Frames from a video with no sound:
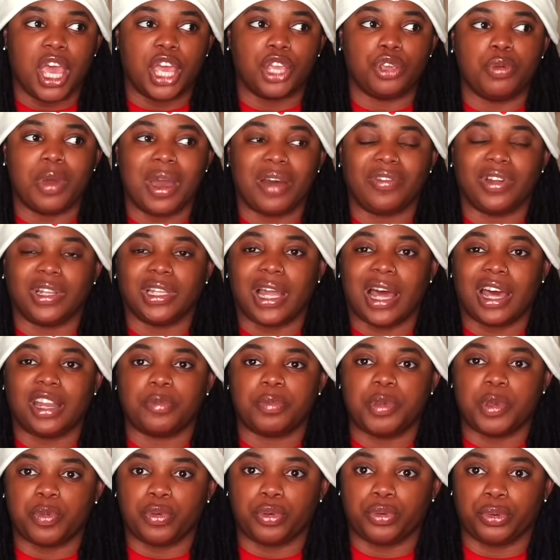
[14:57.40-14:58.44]
and you have a lot
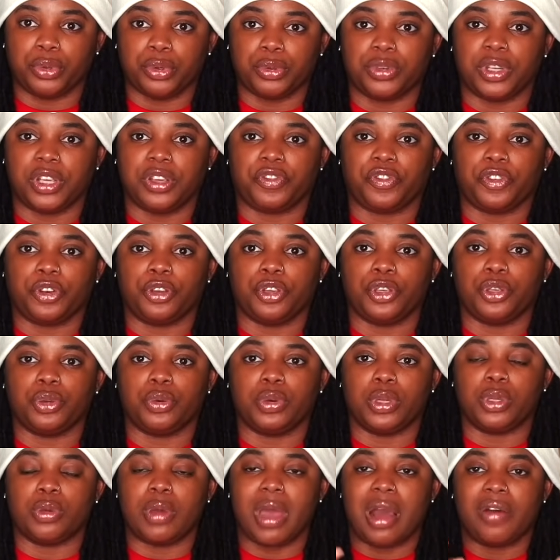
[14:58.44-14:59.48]
of people rooting for
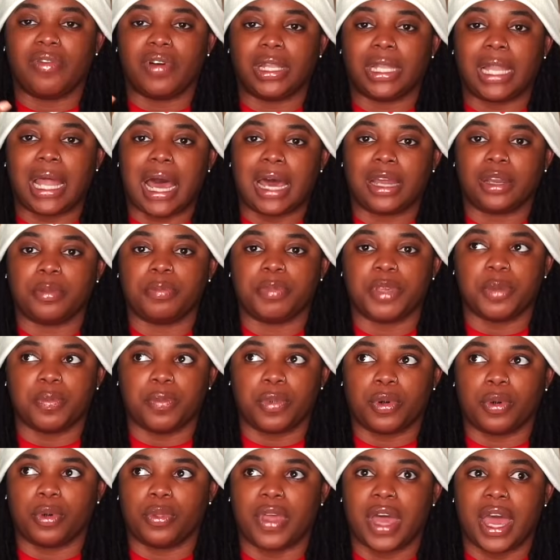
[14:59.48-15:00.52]
you, and you have a lot of
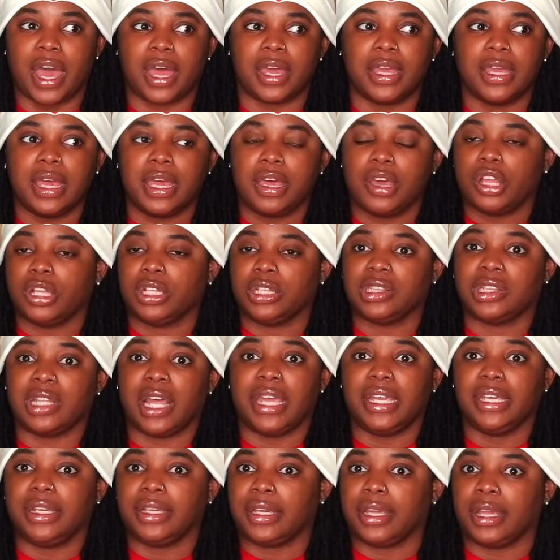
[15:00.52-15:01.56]
people that
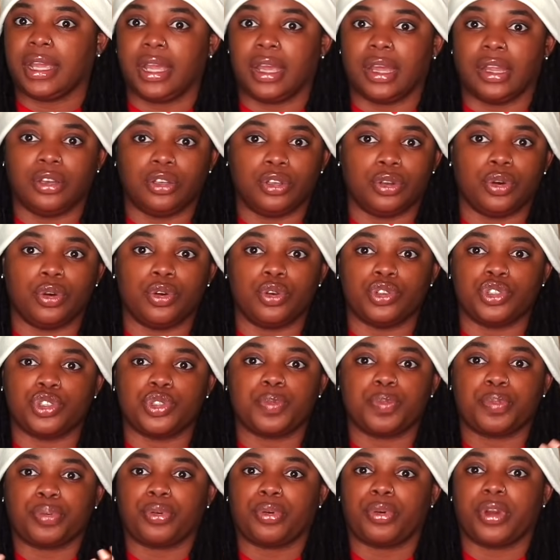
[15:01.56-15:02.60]
light
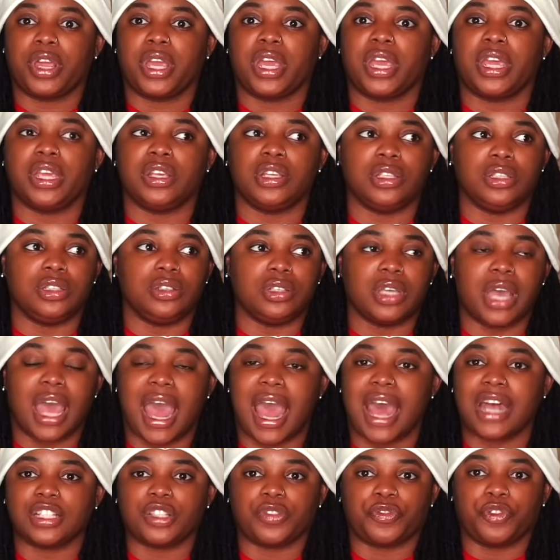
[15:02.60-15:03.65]
candles, pray,
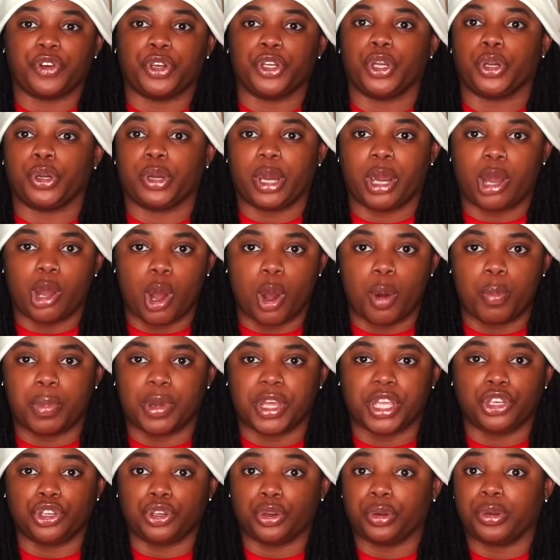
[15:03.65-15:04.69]
ask for your help
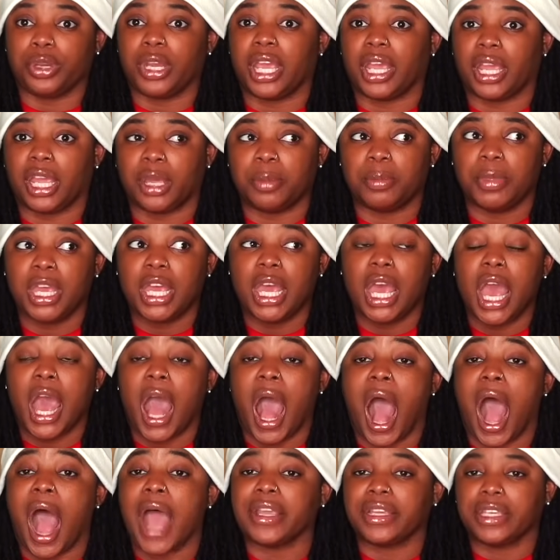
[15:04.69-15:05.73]
in your name,
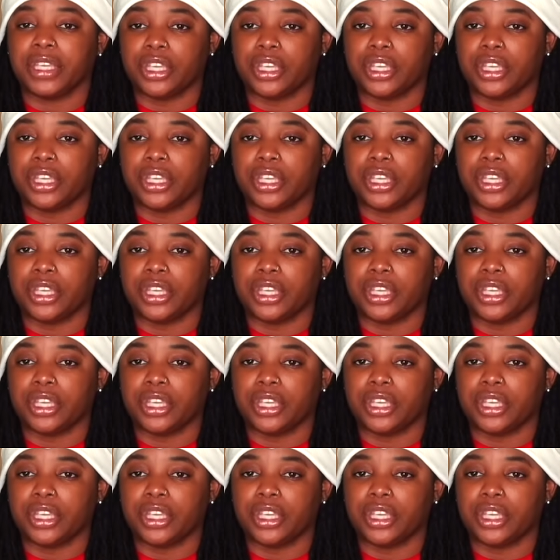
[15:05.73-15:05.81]
I